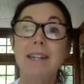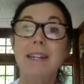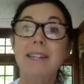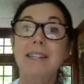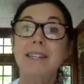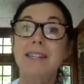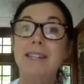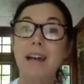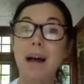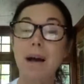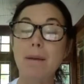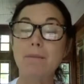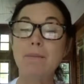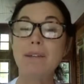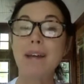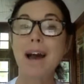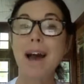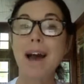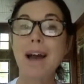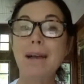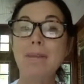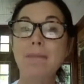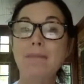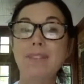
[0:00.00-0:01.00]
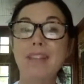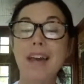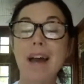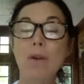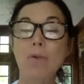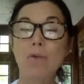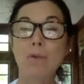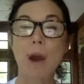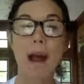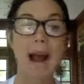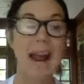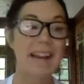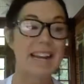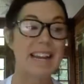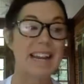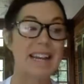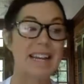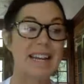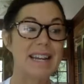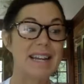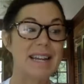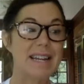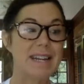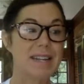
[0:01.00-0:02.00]
Sometimes that
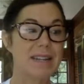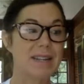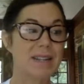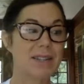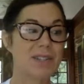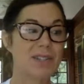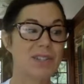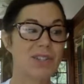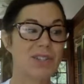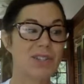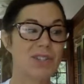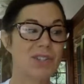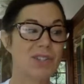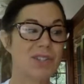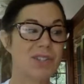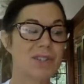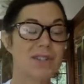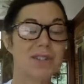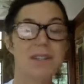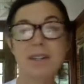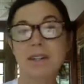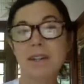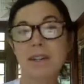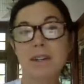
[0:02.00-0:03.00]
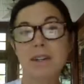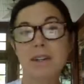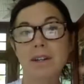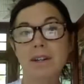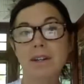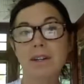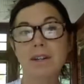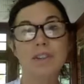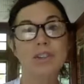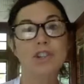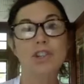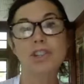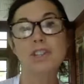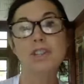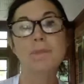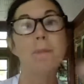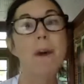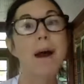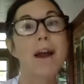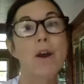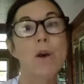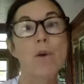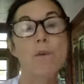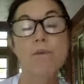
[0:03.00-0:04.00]
writing is just
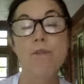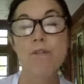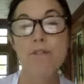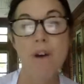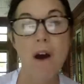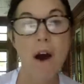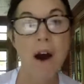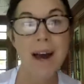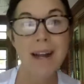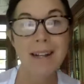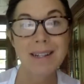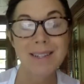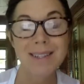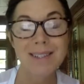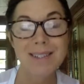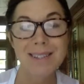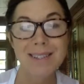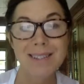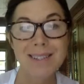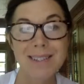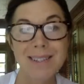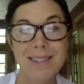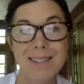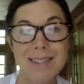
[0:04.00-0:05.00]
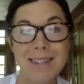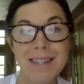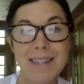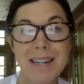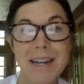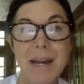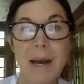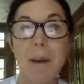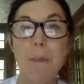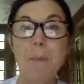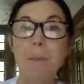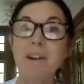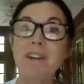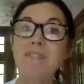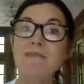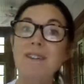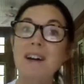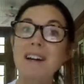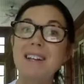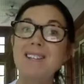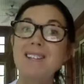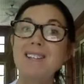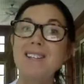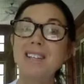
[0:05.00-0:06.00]
my own thoughts, but if
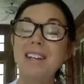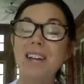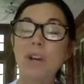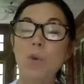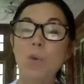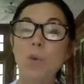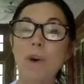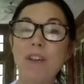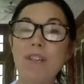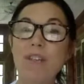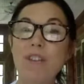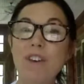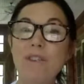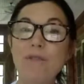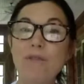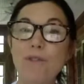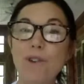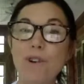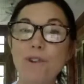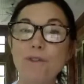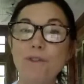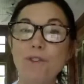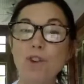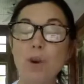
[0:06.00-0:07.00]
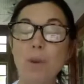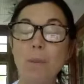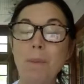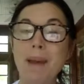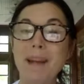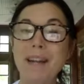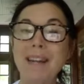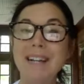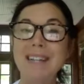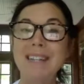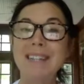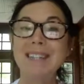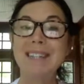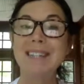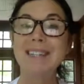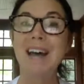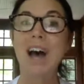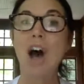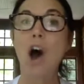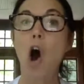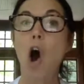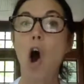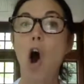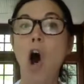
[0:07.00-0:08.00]
I stick with it for a few minutes,
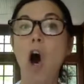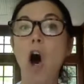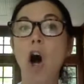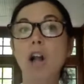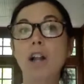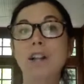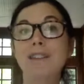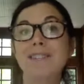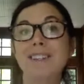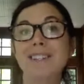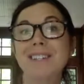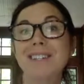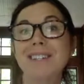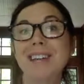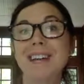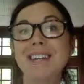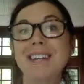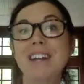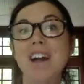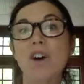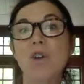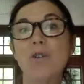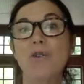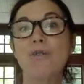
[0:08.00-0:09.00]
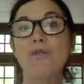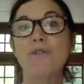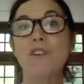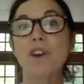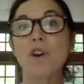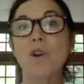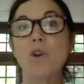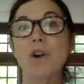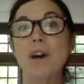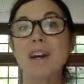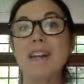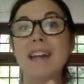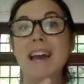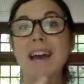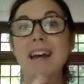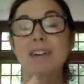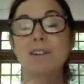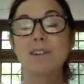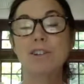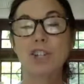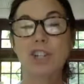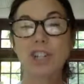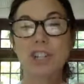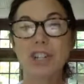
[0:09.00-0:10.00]
all of a sudden I'll feel an
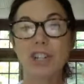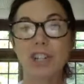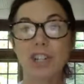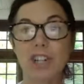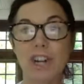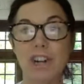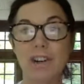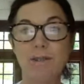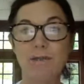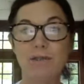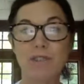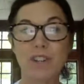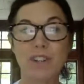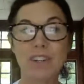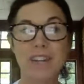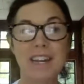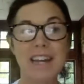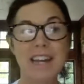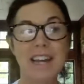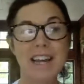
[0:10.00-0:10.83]
energy shift